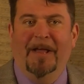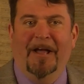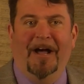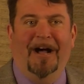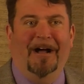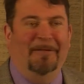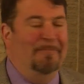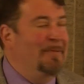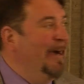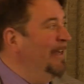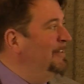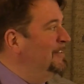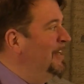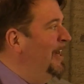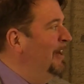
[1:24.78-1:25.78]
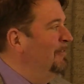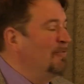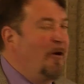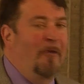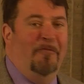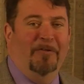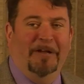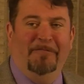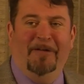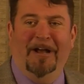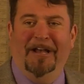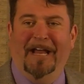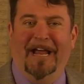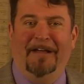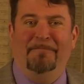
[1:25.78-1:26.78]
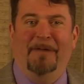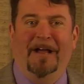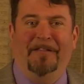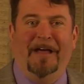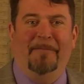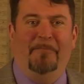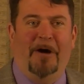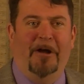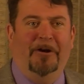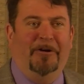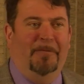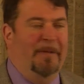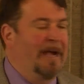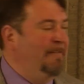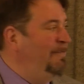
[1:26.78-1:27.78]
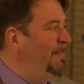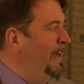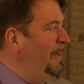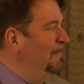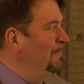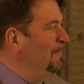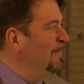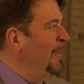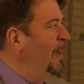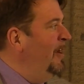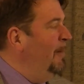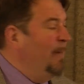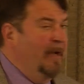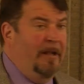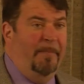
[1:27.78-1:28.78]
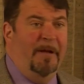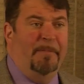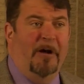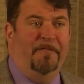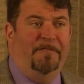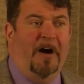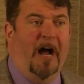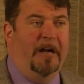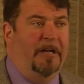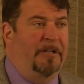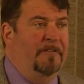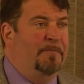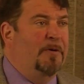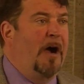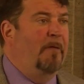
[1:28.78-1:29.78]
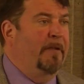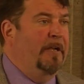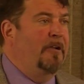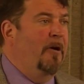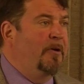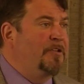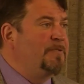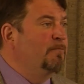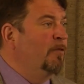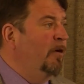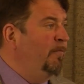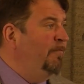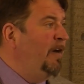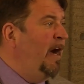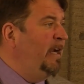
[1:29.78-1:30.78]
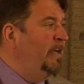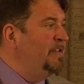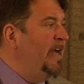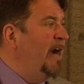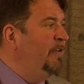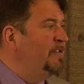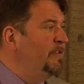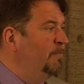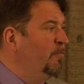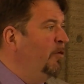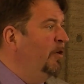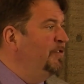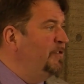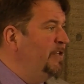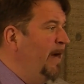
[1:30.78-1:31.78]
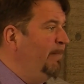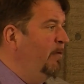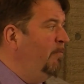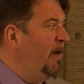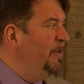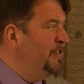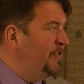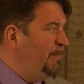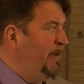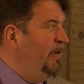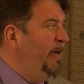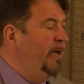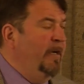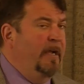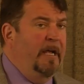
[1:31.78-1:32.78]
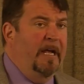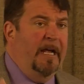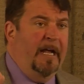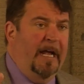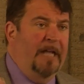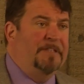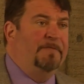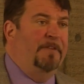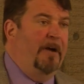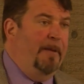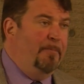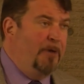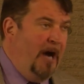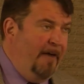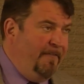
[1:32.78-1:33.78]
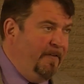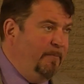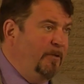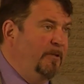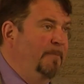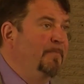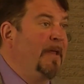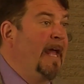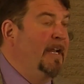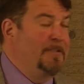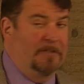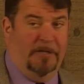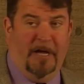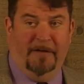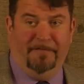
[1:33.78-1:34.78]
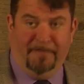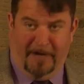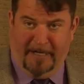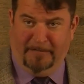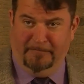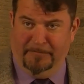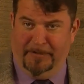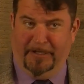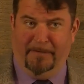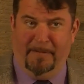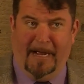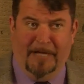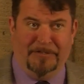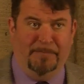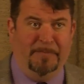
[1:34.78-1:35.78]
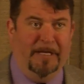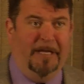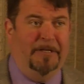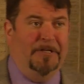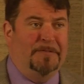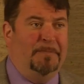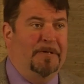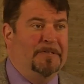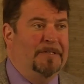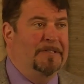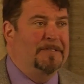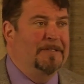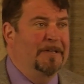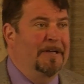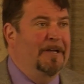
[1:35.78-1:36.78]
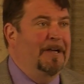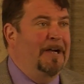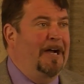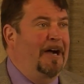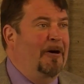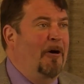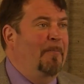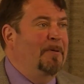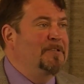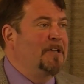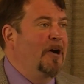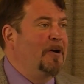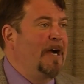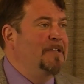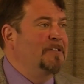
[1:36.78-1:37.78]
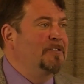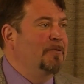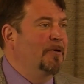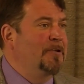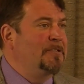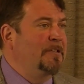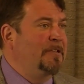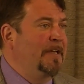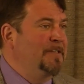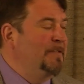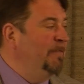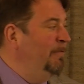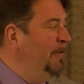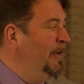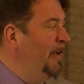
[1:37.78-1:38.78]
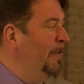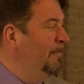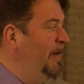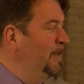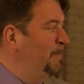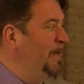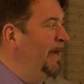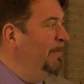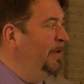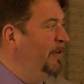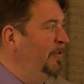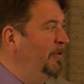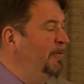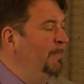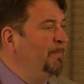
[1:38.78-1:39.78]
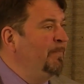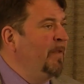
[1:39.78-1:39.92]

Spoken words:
But hopefully one day that moniker might fit. But a little bit about vodka. You've probably noticed vodka now is the world's #1 spirit. It's very profitable and it's a lot of fun. You can imagine being in this business opens all kinds of doors to things that we wouldn't otherwise be able to do.